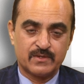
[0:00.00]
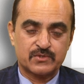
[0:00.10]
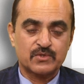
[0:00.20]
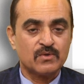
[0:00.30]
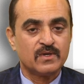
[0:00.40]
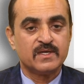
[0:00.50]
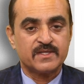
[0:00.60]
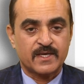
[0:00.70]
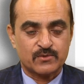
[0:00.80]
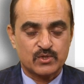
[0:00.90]
So,
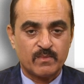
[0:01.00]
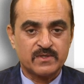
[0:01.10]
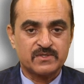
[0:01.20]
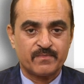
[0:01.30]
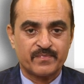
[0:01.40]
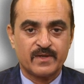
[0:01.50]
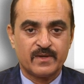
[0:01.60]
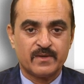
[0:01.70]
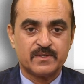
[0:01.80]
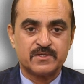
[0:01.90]
thank you so much.
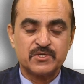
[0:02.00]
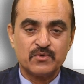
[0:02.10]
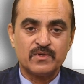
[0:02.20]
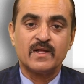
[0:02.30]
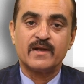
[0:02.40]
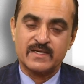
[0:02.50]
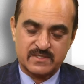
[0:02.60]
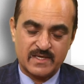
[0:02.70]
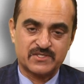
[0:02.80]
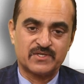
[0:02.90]
See you in
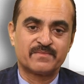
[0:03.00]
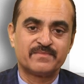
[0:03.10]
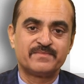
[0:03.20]
next lecture.